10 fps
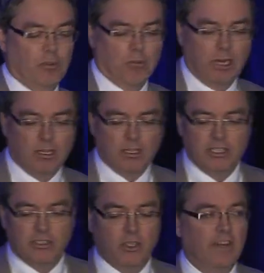to model
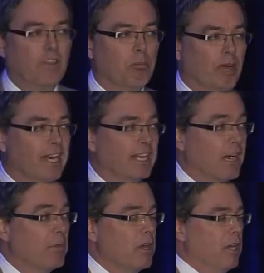is during the
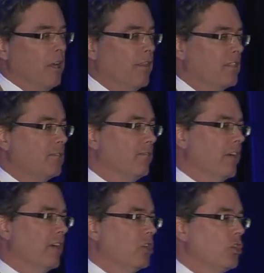breakup. This
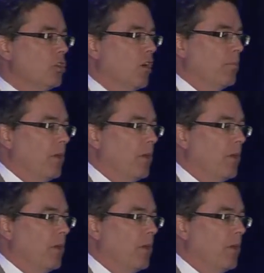very short